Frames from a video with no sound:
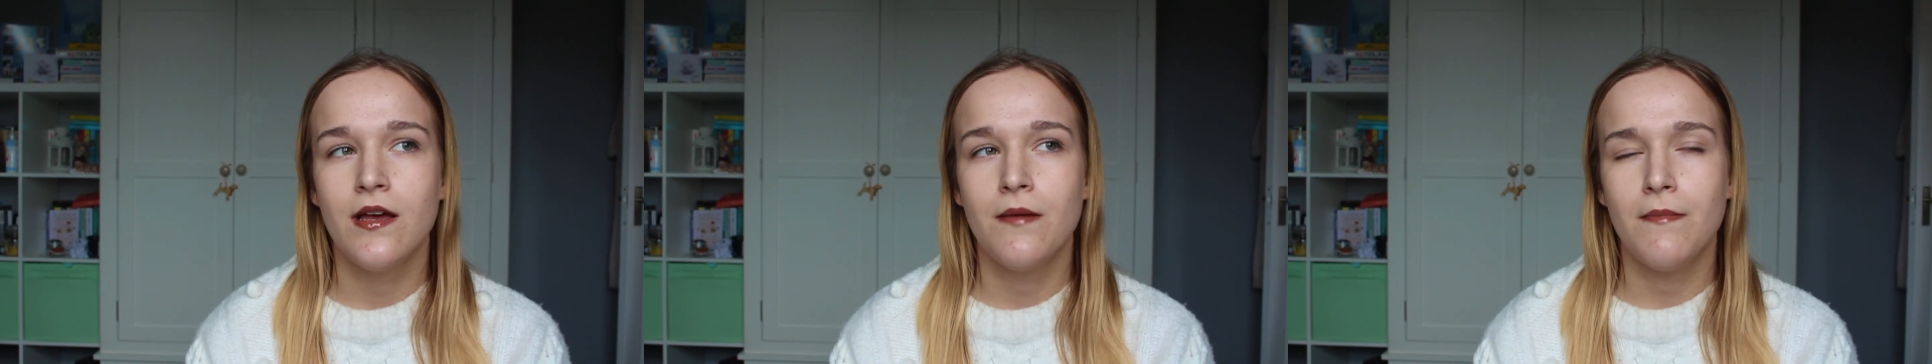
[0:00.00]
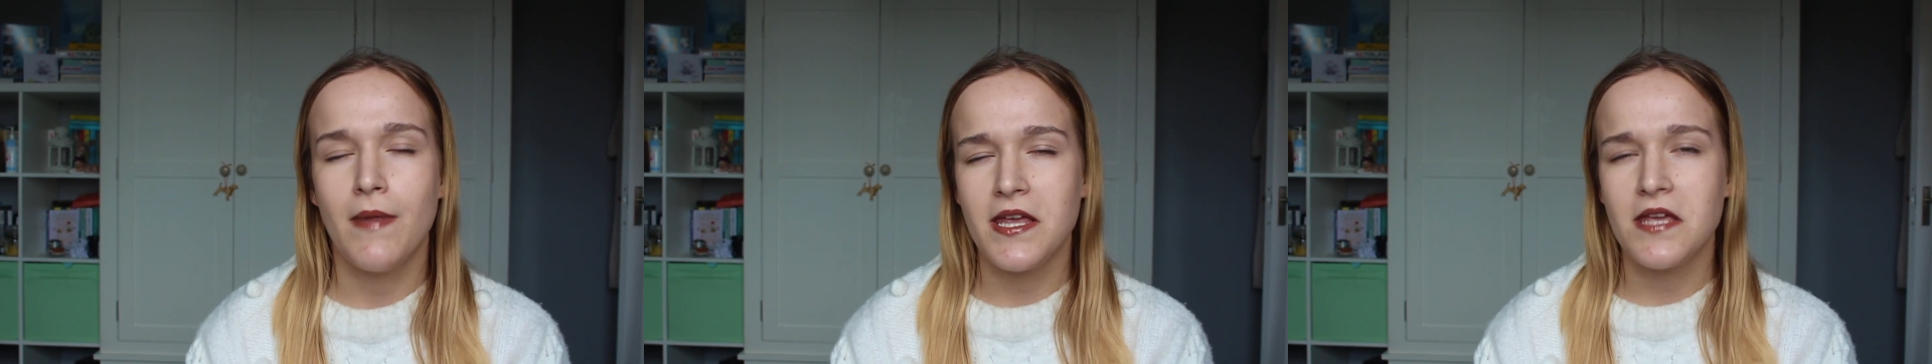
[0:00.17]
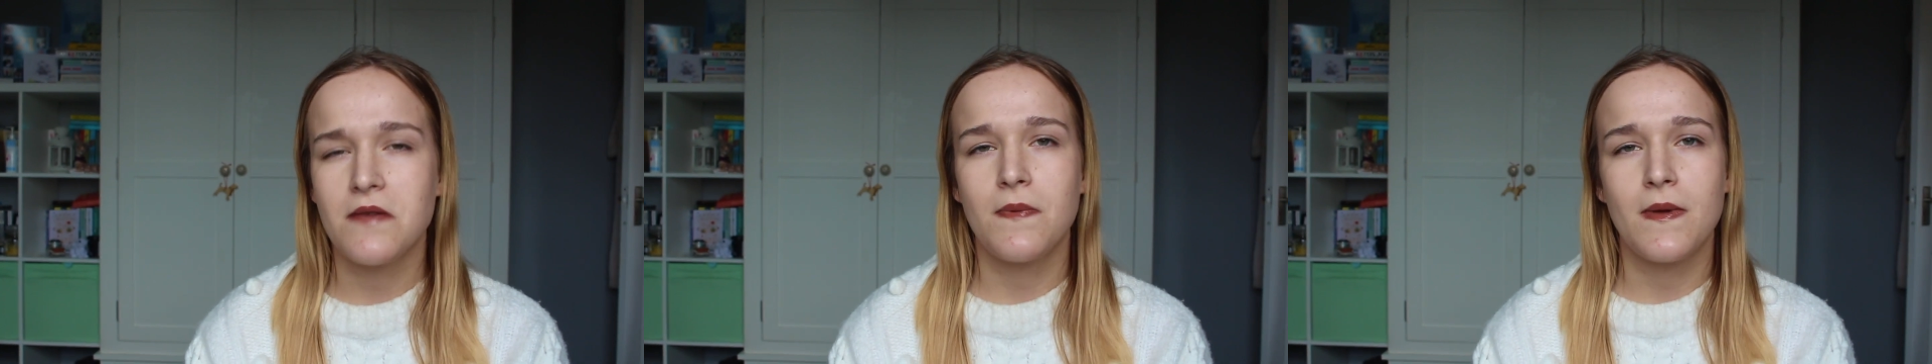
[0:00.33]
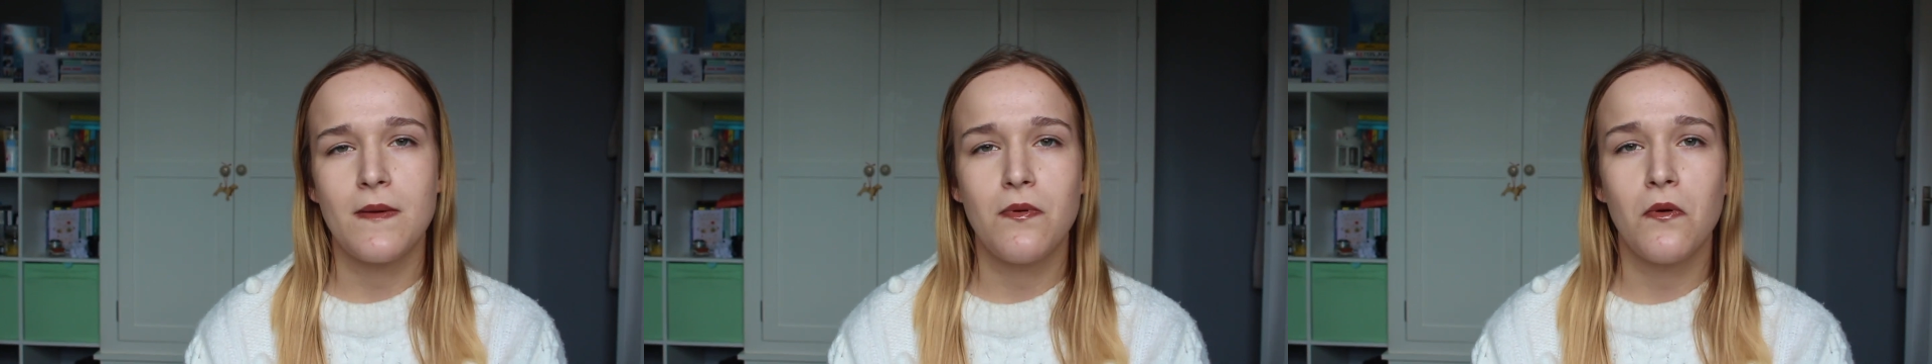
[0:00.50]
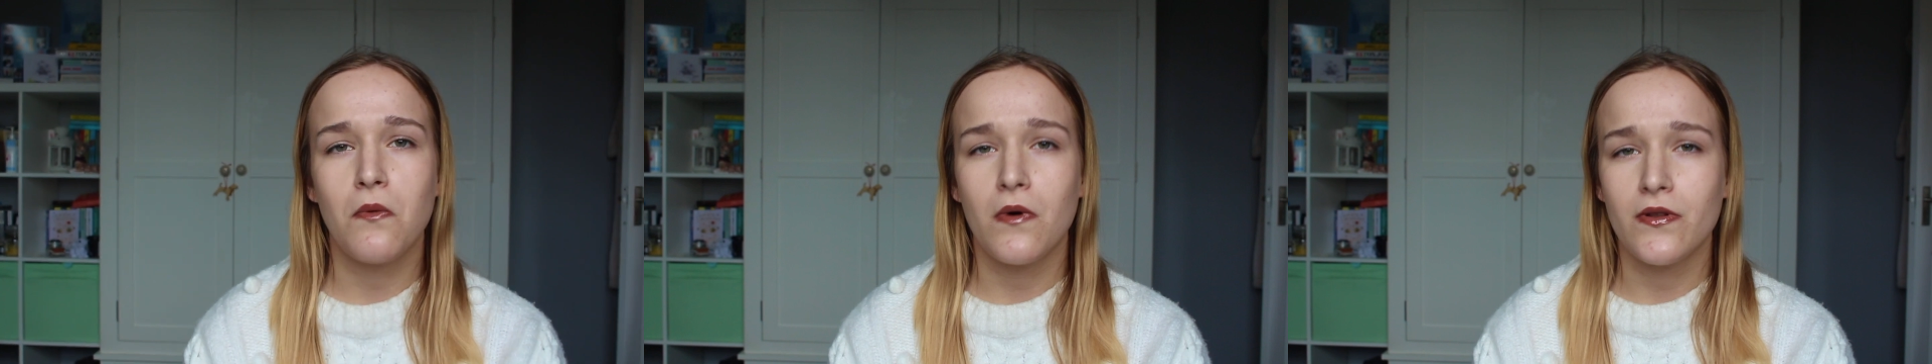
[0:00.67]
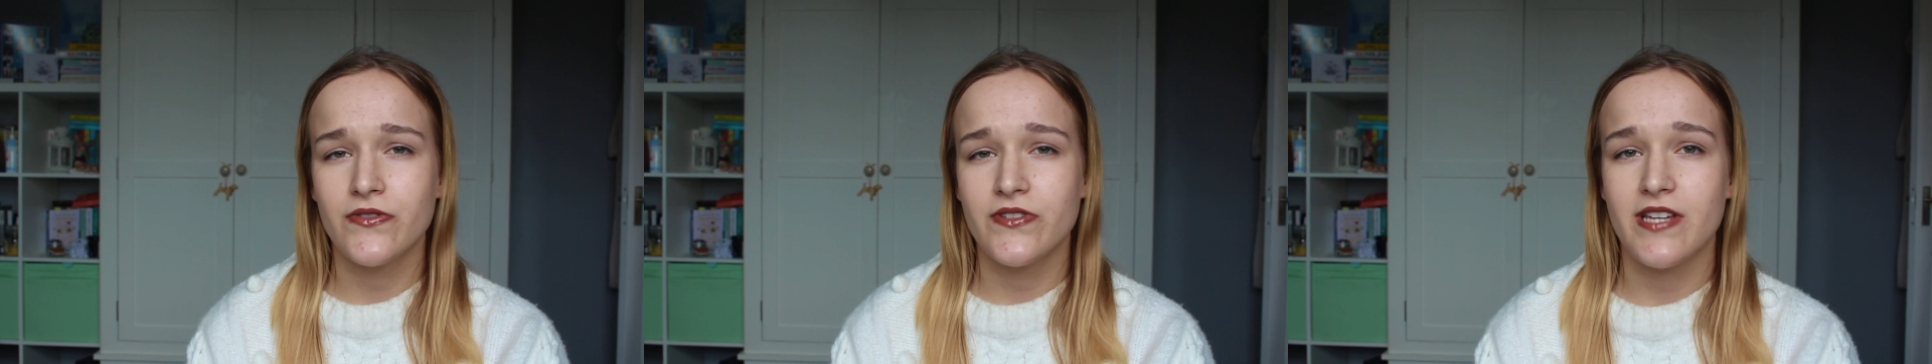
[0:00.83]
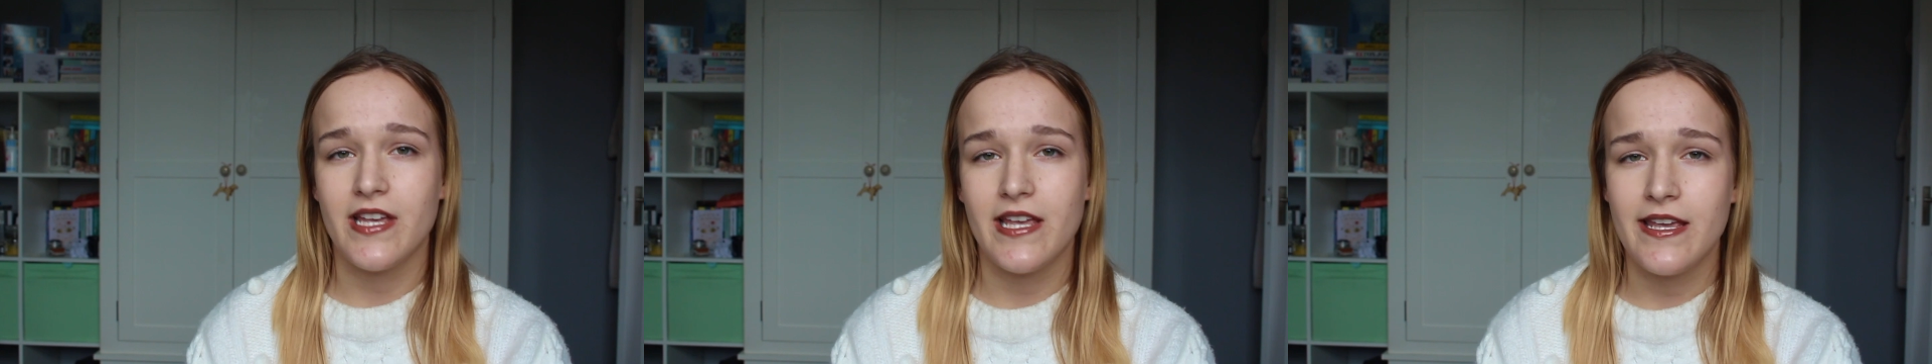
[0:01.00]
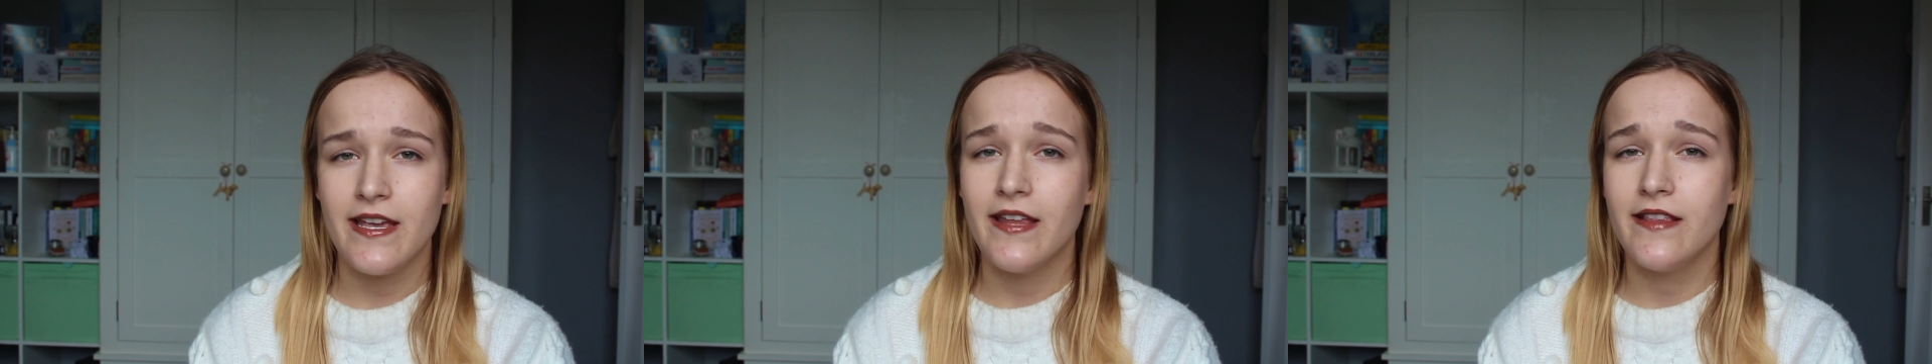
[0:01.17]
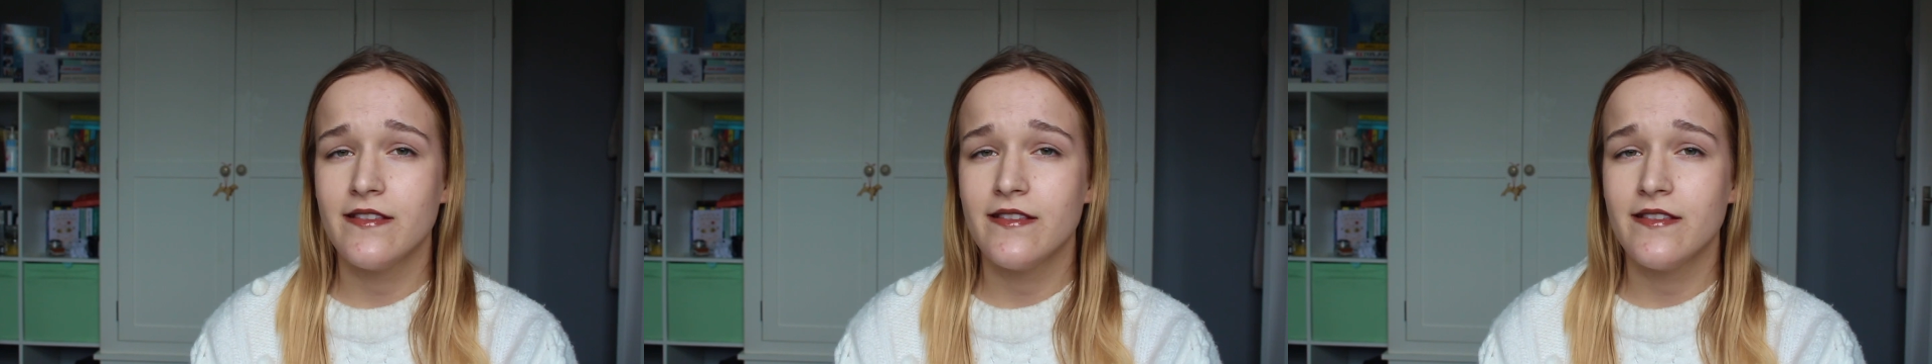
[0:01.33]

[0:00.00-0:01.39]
make people want to eat